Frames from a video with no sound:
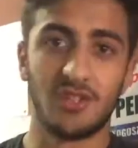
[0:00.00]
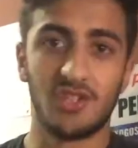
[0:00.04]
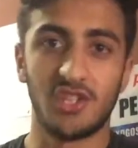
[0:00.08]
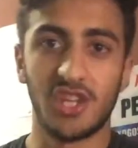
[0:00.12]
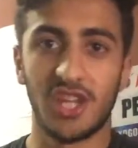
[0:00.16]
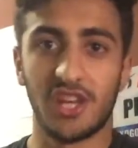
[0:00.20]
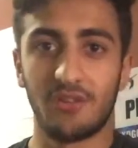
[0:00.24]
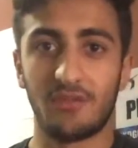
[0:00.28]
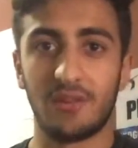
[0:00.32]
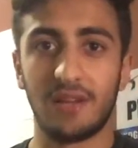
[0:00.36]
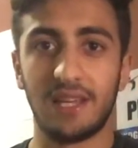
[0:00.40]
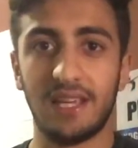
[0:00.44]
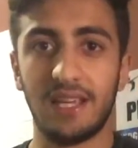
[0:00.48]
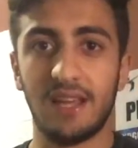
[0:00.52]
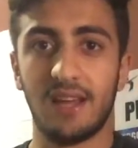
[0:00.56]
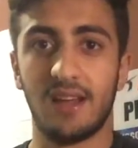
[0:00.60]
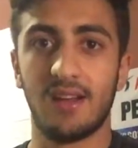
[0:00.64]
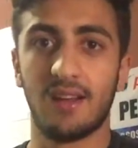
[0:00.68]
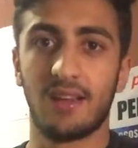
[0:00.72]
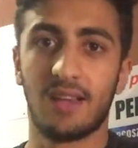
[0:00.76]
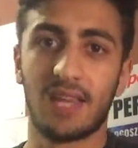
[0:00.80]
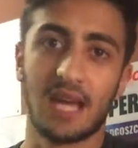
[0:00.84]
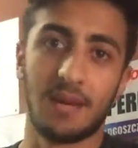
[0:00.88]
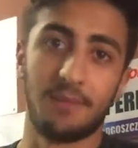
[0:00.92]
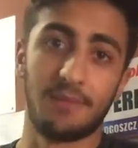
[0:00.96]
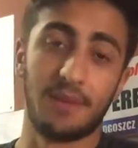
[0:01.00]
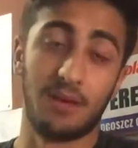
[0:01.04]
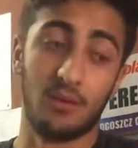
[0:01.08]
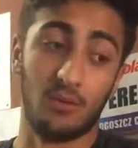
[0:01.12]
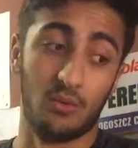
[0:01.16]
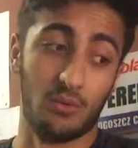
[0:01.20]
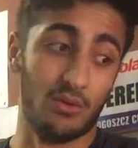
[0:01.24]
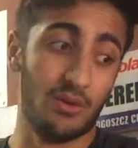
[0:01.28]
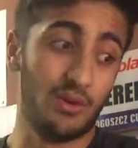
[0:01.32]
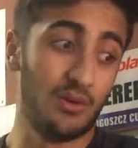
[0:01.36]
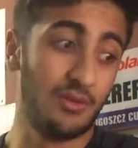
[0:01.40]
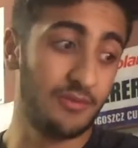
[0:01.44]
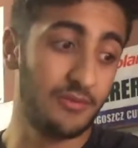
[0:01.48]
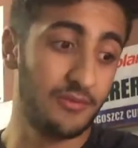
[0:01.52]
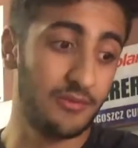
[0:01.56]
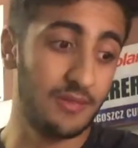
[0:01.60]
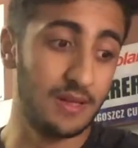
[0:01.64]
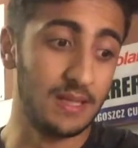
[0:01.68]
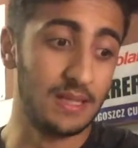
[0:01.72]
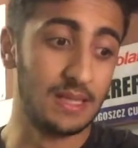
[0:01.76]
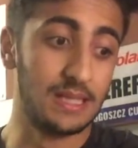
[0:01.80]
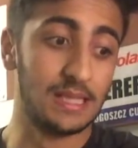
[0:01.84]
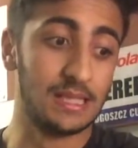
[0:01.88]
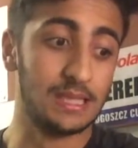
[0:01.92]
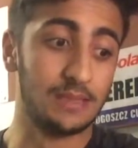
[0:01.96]
to generally uh, cap that all off,
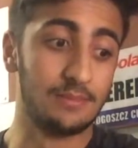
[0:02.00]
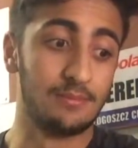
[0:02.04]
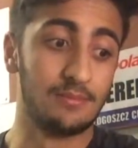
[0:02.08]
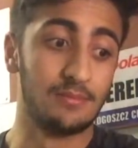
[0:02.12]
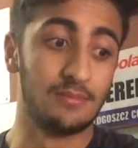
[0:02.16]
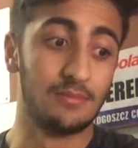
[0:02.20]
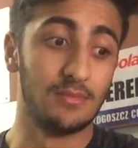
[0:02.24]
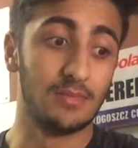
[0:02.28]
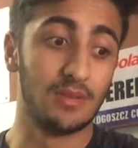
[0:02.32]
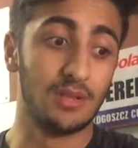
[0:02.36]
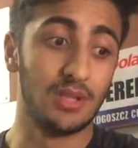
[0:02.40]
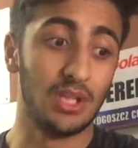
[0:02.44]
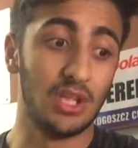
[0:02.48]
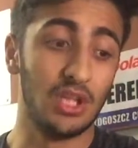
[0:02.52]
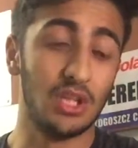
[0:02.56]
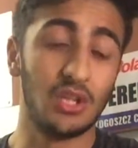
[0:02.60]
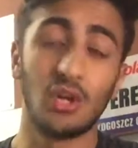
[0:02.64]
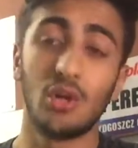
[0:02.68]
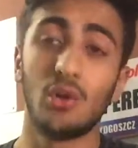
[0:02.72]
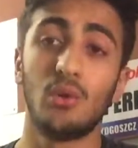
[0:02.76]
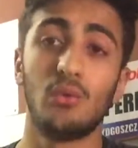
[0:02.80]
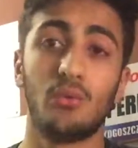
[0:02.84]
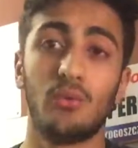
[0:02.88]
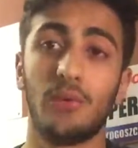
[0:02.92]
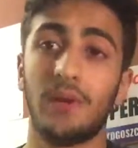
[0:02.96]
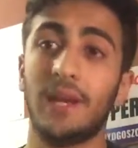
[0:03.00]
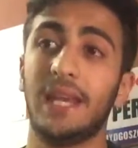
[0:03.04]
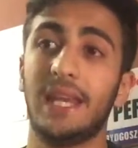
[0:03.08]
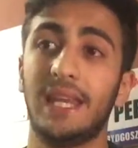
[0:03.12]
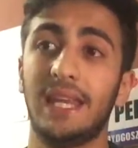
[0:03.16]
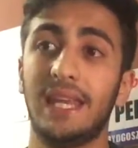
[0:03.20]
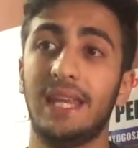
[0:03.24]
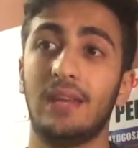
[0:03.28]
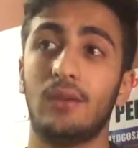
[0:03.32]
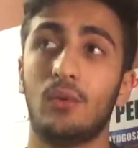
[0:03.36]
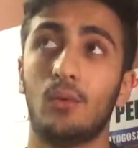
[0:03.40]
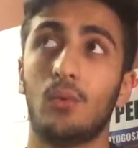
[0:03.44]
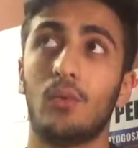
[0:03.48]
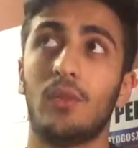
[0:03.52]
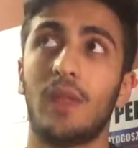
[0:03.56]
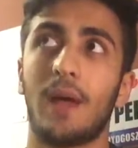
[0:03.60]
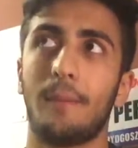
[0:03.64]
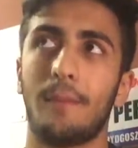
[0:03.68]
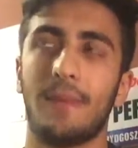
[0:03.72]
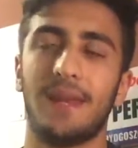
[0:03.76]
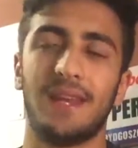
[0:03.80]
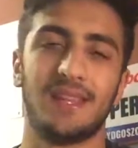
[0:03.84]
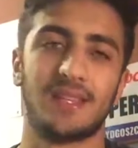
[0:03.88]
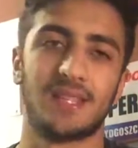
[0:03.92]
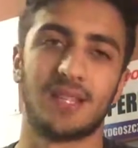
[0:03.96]
um, you don't really need all
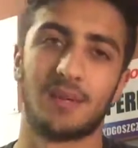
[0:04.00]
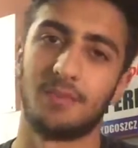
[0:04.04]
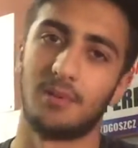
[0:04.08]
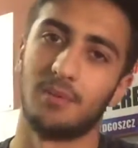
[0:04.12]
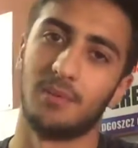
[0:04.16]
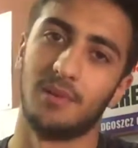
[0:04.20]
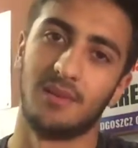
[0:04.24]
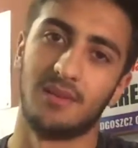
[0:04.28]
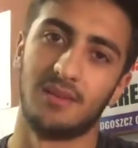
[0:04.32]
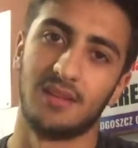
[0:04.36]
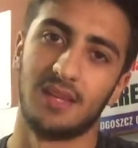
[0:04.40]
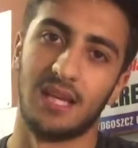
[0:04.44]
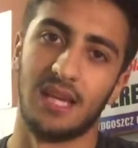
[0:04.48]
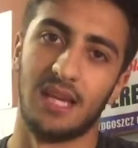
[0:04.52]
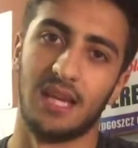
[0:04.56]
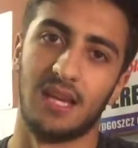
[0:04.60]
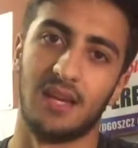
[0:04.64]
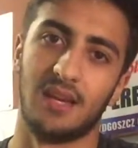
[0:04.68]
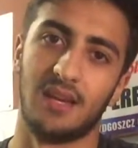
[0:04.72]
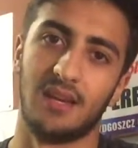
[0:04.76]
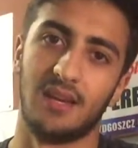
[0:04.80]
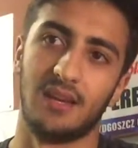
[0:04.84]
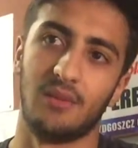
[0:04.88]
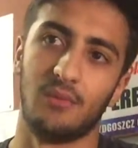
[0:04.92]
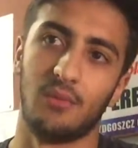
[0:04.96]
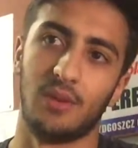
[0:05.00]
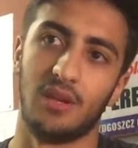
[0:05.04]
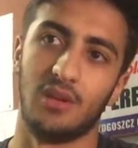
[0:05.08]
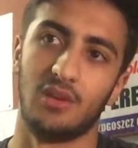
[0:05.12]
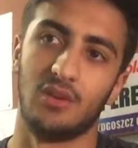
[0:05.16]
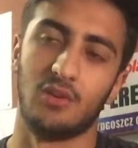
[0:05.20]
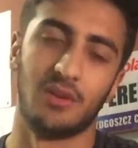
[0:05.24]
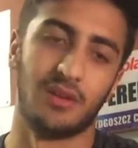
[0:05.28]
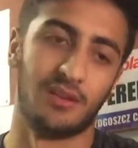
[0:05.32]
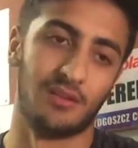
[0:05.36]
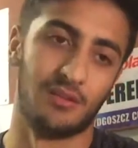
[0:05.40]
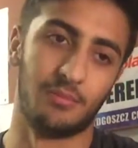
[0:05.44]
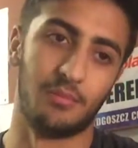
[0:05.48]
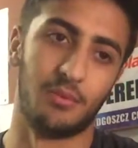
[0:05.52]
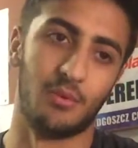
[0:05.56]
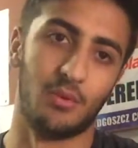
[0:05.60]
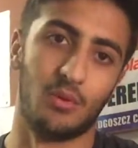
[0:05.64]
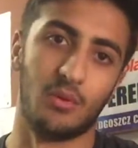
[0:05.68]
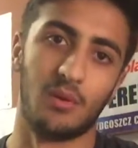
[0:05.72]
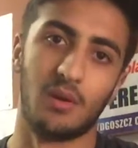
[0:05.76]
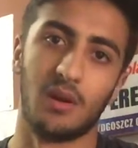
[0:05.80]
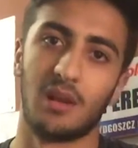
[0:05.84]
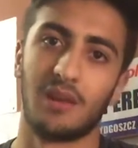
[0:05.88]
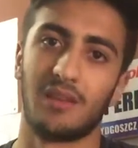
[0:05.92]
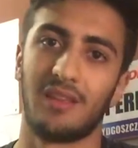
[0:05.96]
that many supplements uh, when you're doing
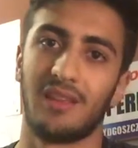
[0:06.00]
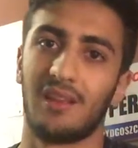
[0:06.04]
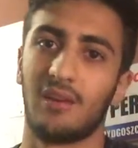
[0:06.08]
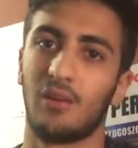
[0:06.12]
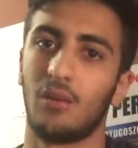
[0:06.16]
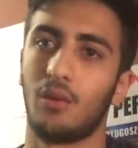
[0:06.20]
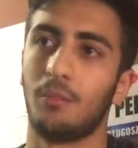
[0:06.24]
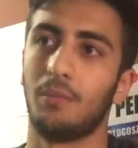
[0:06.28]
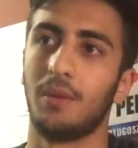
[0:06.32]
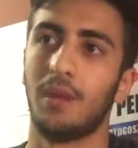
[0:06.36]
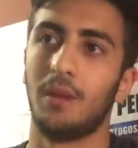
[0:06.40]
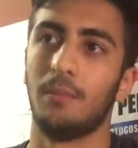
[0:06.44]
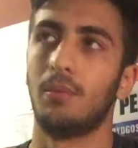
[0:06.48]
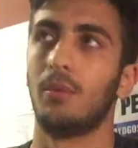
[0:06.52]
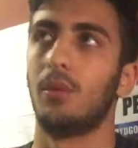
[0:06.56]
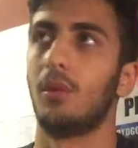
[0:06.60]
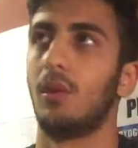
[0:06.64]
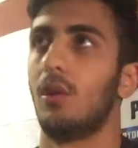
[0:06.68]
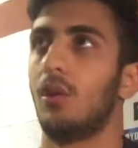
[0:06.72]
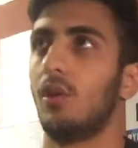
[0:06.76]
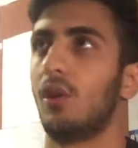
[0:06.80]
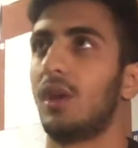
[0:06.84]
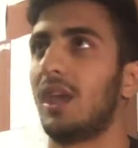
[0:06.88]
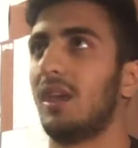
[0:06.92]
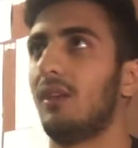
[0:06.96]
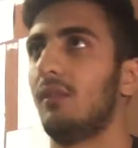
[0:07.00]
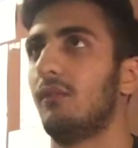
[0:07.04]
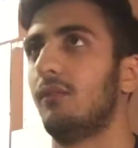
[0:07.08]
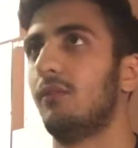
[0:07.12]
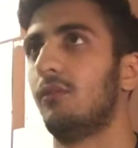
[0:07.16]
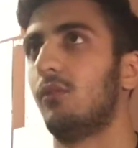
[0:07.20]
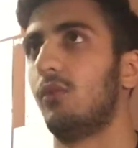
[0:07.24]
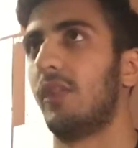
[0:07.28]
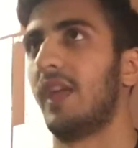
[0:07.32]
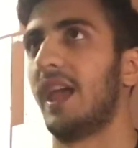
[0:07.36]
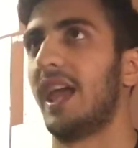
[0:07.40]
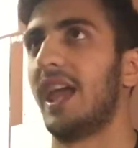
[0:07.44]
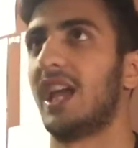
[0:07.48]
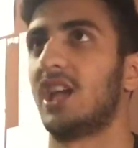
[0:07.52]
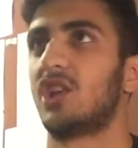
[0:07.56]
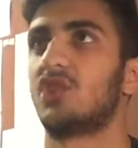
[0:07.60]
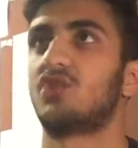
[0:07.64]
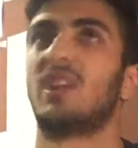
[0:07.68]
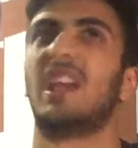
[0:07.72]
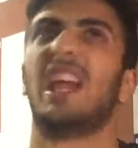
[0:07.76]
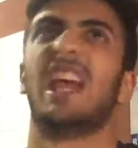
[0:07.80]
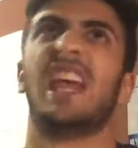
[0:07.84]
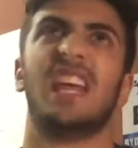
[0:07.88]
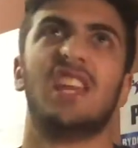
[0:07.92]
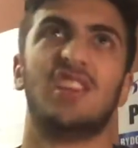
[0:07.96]
sport. I think a lot of people are looking for the
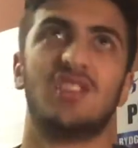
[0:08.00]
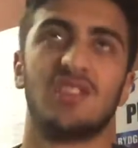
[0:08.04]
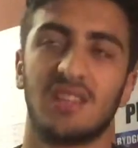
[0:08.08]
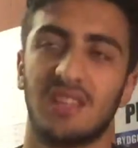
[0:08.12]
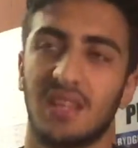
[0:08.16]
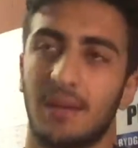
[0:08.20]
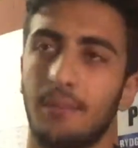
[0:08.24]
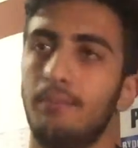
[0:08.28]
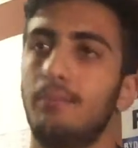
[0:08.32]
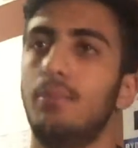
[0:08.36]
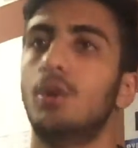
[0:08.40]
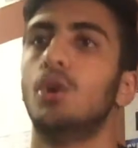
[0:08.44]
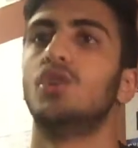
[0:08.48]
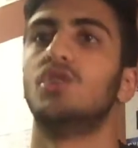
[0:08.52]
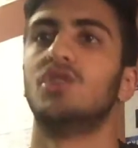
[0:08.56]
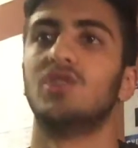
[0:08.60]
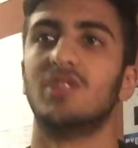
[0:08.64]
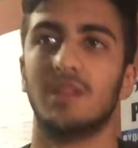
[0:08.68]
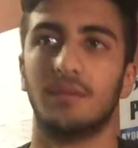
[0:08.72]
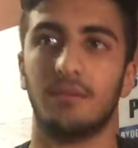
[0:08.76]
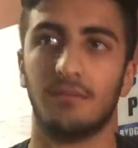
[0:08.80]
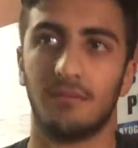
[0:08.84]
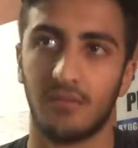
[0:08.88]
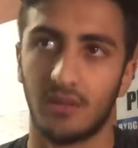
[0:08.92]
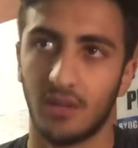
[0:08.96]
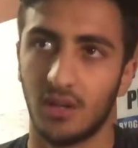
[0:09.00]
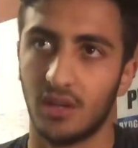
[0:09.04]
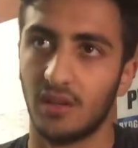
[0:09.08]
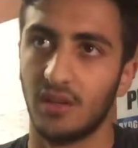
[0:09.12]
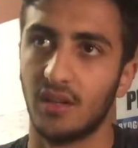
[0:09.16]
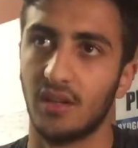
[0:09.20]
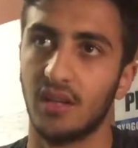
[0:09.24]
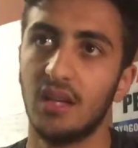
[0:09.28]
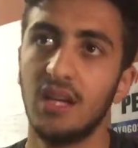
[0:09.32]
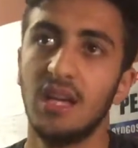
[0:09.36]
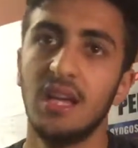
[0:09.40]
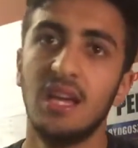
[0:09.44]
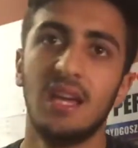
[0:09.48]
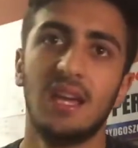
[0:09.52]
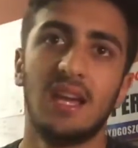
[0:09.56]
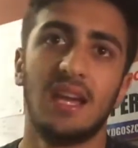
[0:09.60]
extra edge, something that pushes them further.